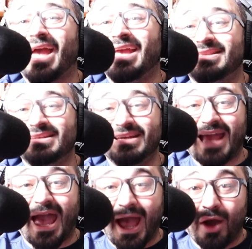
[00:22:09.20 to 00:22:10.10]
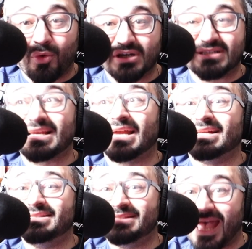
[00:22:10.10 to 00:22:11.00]
to 18 hours
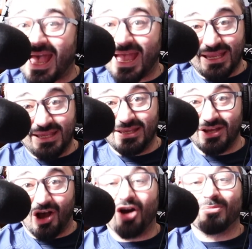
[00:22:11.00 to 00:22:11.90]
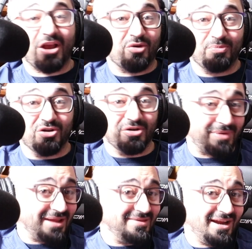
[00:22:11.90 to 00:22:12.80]
a day on my
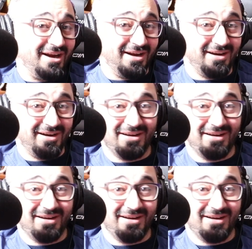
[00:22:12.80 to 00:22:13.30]
computer right there.